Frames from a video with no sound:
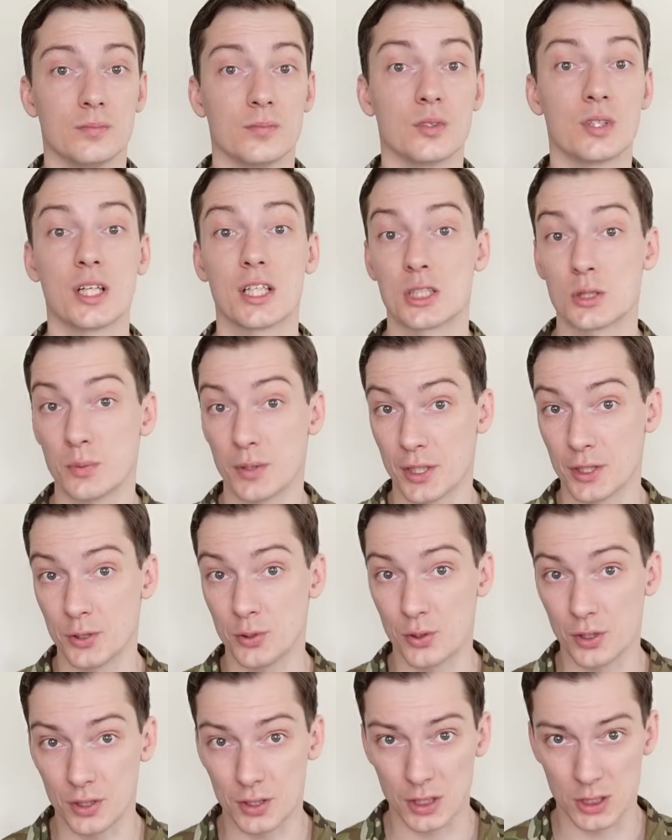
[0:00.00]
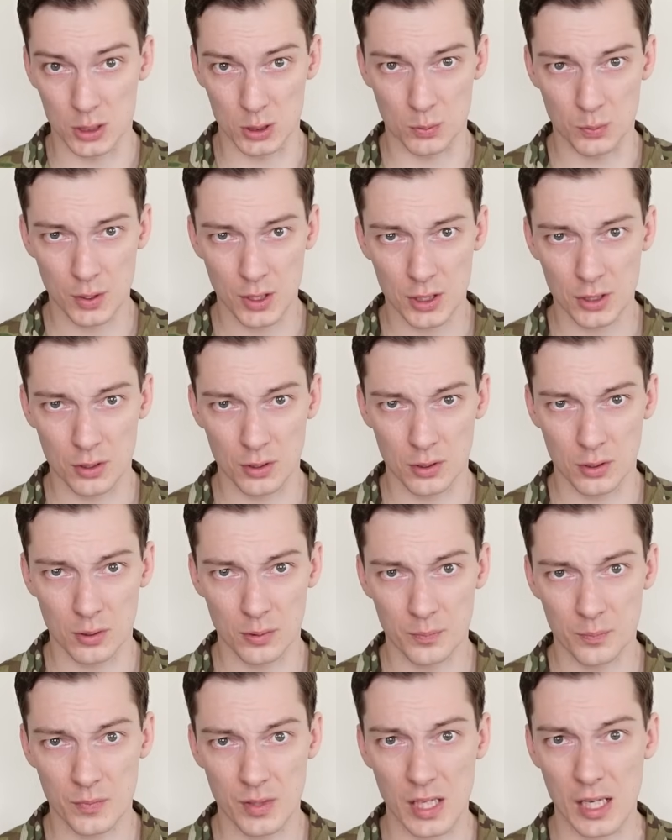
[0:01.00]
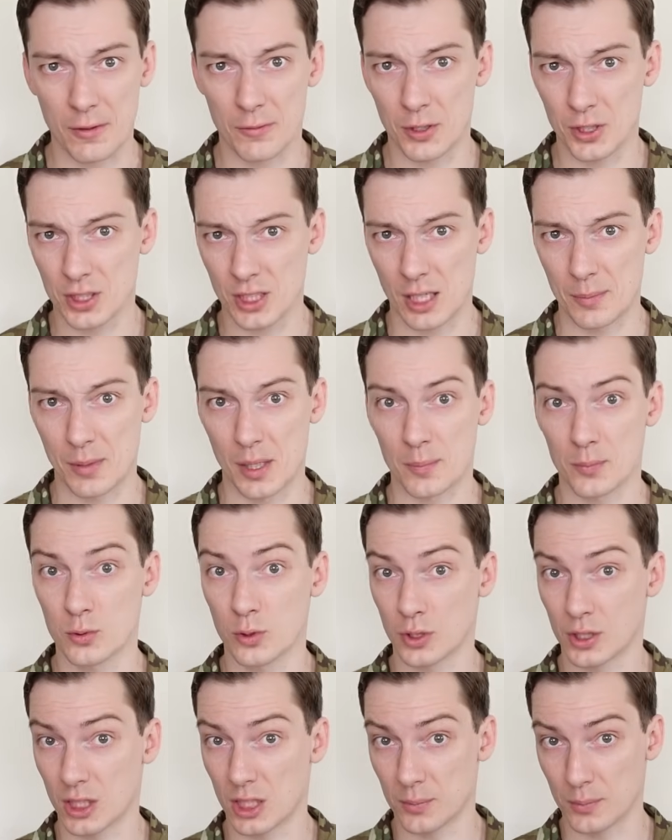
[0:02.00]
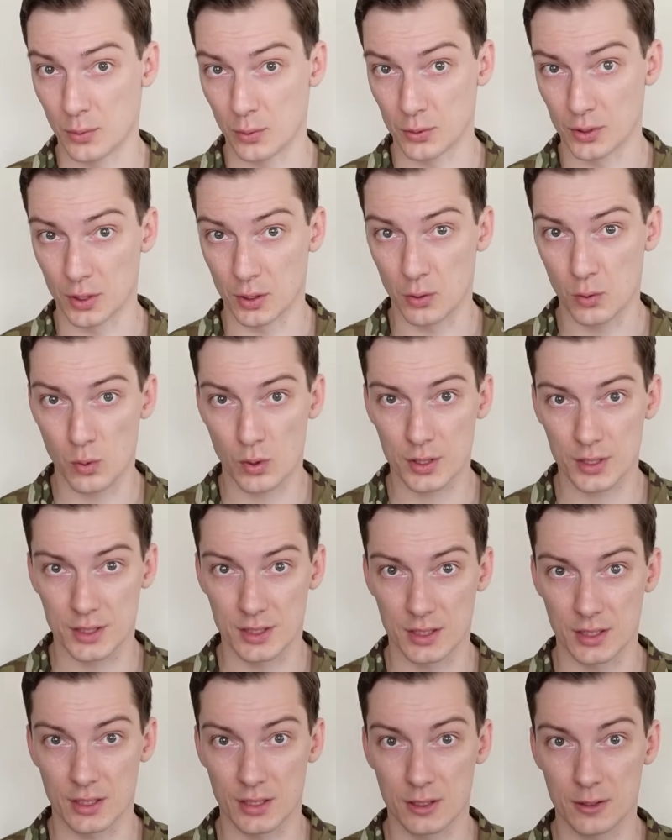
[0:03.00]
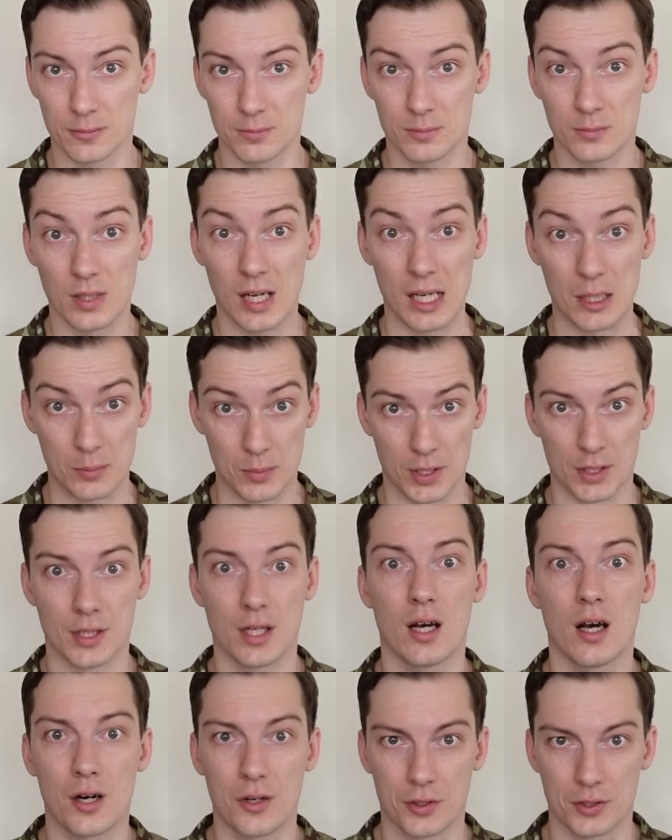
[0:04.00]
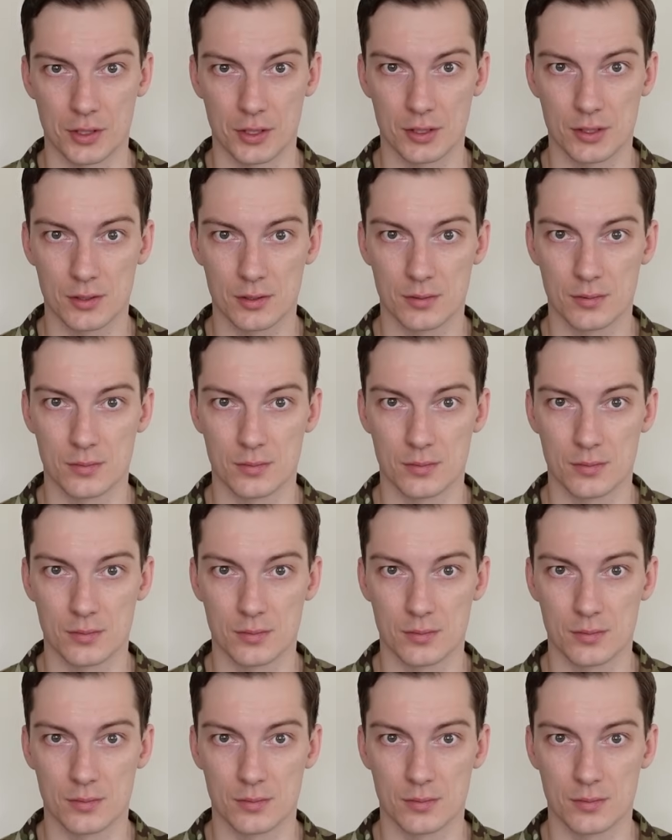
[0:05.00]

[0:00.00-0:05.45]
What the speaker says: That's why during this video, every time I'm talking about the corset, I mean harness.